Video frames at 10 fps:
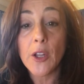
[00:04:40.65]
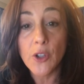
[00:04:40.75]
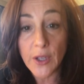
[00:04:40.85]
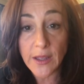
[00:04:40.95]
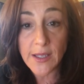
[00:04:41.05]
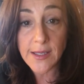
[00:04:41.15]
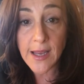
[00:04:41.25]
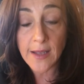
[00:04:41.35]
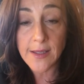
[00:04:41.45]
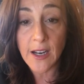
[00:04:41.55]
Look at the
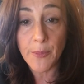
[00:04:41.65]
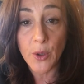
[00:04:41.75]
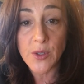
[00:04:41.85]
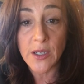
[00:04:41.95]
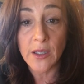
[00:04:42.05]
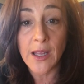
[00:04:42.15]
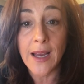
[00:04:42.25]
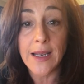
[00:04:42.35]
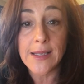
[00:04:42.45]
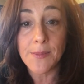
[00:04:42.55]
stats that I posted
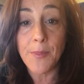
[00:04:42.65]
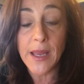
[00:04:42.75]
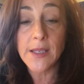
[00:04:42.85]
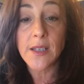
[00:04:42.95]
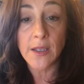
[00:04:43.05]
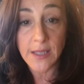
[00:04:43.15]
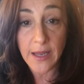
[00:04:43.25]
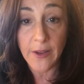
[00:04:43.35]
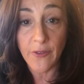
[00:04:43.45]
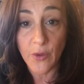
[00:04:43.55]
online. It's based on
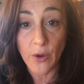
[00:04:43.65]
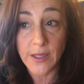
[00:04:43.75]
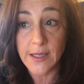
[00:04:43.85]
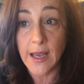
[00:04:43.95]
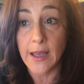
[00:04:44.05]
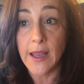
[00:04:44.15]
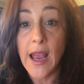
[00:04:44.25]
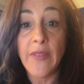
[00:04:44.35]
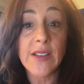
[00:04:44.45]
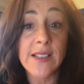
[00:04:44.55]
taking four a day,
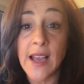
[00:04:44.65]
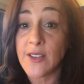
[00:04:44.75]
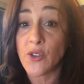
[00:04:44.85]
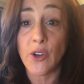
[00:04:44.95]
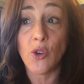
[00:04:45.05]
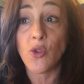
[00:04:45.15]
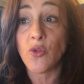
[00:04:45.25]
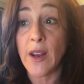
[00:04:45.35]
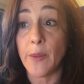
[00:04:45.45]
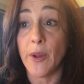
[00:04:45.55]
and the stats are
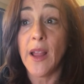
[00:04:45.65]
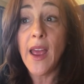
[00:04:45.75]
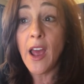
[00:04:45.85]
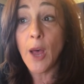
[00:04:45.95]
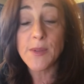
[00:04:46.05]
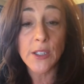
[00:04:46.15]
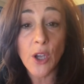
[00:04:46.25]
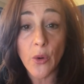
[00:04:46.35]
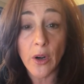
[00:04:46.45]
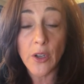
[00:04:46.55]
incredible. Helps
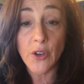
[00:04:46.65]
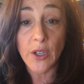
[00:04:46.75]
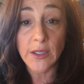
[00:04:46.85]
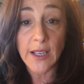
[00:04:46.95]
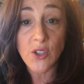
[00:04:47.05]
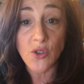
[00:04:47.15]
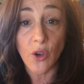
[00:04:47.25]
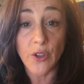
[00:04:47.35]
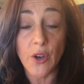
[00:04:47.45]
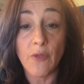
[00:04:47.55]
lower your
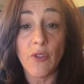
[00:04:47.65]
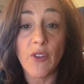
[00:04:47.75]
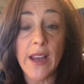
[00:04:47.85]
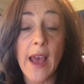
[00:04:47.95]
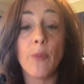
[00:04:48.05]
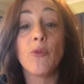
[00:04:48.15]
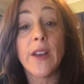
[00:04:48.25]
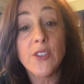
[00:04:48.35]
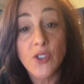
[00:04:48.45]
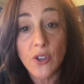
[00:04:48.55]
cholesterol, your, ra- help
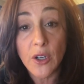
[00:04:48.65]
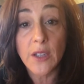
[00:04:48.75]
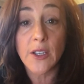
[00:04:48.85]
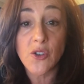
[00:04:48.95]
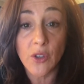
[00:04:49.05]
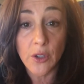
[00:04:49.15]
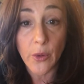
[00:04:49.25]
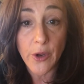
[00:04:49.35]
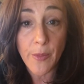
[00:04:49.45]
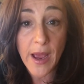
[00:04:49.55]
raise your good cholesterol,
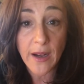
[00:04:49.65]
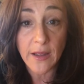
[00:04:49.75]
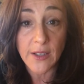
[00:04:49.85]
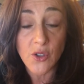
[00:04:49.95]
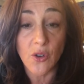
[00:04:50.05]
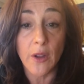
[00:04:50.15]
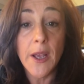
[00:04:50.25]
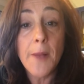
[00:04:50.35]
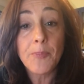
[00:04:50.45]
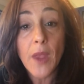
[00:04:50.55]
lower your bad cholesterol.
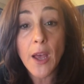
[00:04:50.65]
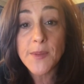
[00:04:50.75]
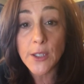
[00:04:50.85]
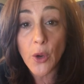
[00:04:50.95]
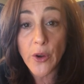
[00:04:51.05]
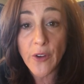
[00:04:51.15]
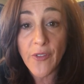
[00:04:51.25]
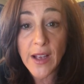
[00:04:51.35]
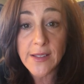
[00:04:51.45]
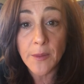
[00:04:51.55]
Helps lower your
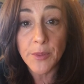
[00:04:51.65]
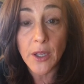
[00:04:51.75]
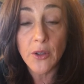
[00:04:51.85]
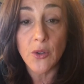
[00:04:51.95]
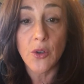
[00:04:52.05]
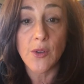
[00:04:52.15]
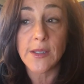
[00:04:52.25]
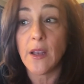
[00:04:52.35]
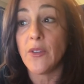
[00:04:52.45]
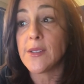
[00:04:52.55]
fasting blood
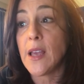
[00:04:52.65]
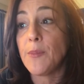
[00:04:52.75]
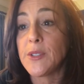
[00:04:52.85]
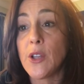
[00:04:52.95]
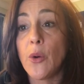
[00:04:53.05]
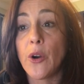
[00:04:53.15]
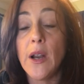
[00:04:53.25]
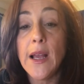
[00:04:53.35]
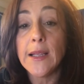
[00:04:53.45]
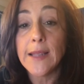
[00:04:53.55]
glucose levels, help
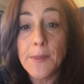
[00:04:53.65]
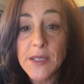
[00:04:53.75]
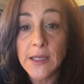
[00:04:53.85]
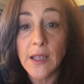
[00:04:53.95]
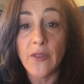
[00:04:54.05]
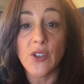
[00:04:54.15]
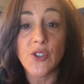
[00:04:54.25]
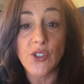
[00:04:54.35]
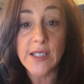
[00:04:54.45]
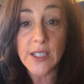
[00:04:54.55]
lower leptin
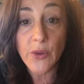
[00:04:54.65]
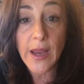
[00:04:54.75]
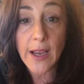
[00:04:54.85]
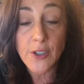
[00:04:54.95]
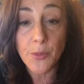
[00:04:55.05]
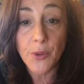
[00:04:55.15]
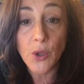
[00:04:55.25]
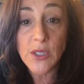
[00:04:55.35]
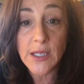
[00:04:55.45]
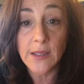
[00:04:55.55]
levels, your C reactive
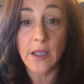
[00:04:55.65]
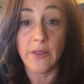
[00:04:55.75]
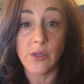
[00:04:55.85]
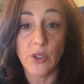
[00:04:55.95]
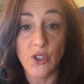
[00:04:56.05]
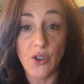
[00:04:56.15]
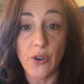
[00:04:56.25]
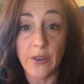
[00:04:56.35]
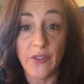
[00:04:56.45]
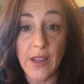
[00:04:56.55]
protein levels, which are
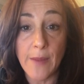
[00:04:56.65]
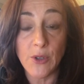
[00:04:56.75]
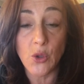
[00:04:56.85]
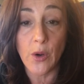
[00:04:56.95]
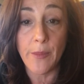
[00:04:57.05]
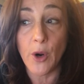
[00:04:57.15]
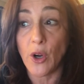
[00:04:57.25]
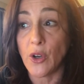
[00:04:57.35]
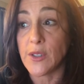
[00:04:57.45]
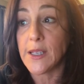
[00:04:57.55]
your inflammatory
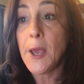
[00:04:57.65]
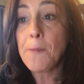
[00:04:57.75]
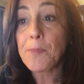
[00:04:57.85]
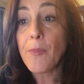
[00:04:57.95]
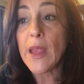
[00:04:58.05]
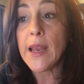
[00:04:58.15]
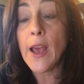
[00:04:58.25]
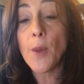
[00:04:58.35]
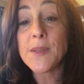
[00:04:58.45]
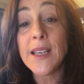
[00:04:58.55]
markers it
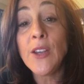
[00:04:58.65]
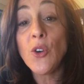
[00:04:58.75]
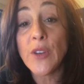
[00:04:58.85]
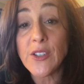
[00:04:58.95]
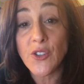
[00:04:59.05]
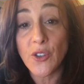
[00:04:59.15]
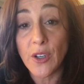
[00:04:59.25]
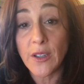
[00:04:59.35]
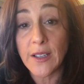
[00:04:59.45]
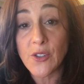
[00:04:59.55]
helps increase your
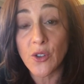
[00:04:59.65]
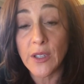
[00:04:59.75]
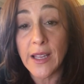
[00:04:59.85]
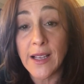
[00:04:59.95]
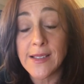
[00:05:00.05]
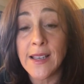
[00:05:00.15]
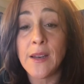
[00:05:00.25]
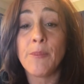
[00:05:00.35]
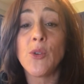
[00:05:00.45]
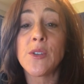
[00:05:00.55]
good cholesterol, like I
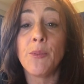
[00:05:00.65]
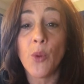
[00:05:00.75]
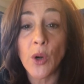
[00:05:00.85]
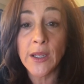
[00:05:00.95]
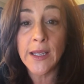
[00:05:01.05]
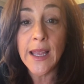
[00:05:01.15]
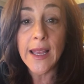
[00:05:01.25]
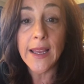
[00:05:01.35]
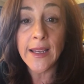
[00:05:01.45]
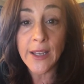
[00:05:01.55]
said, and most importantly,
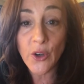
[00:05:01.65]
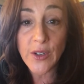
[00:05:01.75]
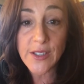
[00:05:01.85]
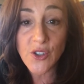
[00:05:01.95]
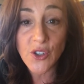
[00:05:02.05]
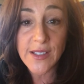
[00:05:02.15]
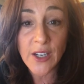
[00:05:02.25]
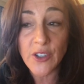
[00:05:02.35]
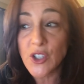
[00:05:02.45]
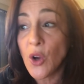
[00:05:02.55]
it increases your
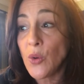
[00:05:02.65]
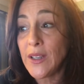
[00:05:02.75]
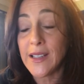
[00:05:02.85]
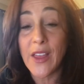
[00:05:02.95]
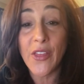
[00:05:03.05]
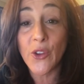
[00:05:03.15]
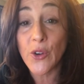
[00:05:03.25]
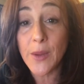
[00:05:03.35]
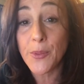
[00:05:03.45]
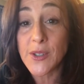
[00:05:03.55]
serotonin like
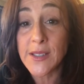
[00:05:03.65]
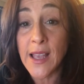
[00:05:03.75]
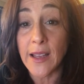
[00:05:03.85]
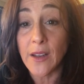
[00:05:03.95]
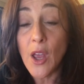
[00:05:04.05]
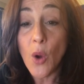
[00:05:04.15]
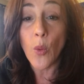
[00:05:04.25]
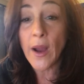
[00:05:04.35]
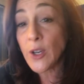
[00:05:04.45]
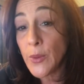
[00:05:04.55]
30%.
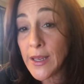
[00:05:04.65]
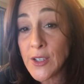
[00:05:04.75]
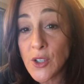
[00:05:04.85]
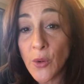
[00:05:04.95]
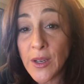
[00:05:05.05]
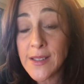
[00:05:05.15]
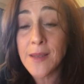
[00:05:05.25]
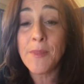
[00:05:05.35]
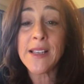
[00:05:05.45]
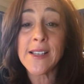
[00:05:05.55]
Why do we eat
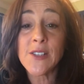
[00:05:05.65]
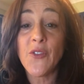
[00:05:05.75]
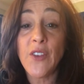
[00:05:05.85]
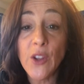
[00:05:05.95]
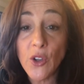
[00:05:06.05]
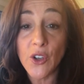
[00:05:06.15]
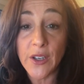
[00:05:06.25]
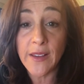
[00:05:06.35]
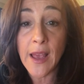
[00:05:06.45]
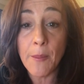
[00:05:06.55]
donuts? It makes us feel
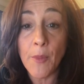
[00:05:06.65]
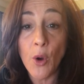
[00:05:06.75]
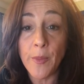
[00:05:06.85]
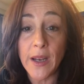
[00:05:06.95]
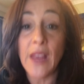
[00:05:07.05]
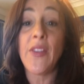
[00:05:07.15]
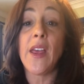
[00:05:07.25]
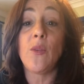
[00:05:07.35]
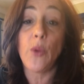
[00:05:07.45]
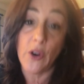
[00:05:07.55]
good in that moment, and
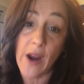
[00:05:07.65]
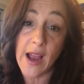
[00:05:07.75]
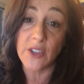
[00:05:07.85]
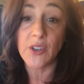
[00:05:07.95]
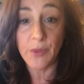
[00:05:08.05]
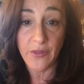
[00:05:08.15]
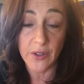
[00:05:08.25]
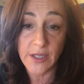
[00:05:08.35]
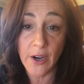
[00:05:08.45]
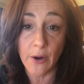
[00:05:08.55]
then we crash and we
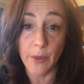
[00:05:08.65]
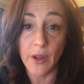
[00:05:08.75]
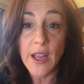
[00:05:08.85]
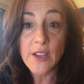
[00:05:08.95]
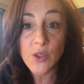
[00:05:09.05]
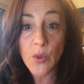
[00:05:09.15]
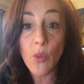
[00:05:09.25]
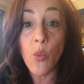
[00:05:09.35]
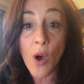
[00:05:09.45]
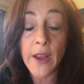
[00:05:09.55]
feel terrible. So we
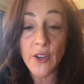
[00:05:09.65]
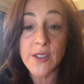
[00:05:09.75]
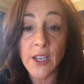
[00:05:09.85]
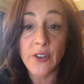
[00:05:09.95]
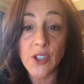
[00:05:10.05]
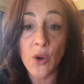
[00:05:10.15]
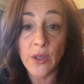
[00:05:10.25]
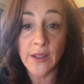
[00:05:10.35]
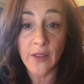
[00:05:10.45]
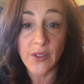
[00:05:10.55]
want your
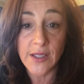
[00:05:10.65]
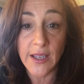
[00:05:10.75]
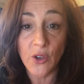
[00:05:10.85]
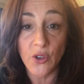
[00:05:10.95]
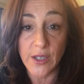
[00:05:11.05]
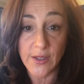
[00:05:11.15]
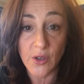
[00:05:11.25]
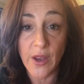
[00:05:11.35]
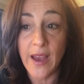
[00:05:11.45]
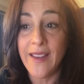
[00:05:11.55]
serotonin levels
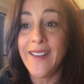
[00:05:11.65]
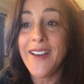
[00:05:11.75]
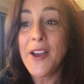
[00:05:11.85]
increased, okay?